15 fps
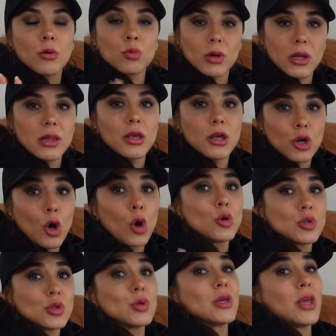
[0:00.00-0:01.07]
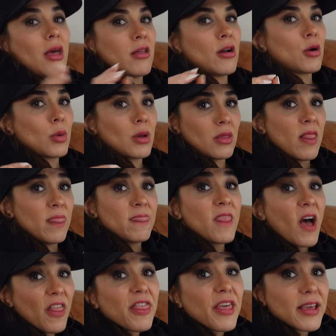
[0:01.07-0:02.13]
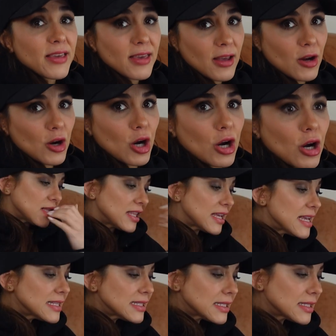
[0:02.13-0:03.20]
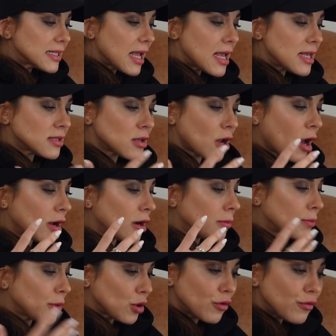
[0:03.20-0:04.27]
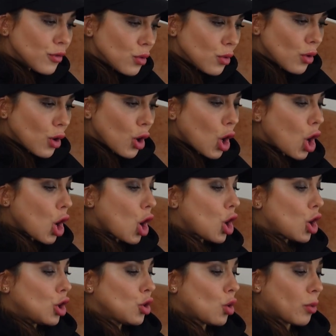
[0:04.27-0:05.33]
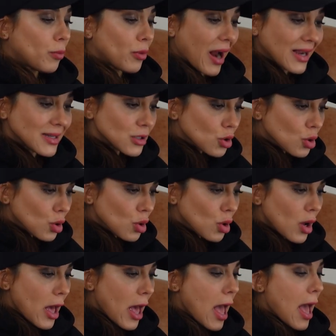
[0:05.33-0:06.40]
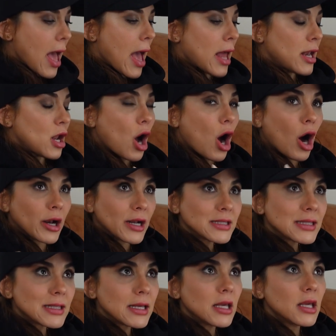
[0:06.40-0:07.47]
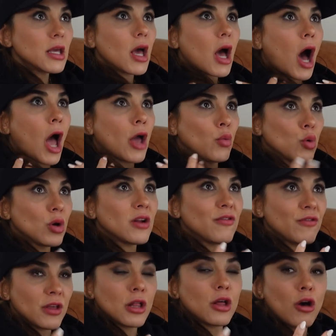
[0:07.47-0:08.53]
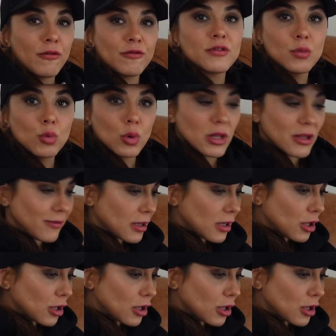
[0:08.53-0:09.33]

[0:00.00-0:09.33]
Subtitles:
really goes together with nothing here. This is neither beautiful nor practical. And honestly, I wouldn't feel comfortable living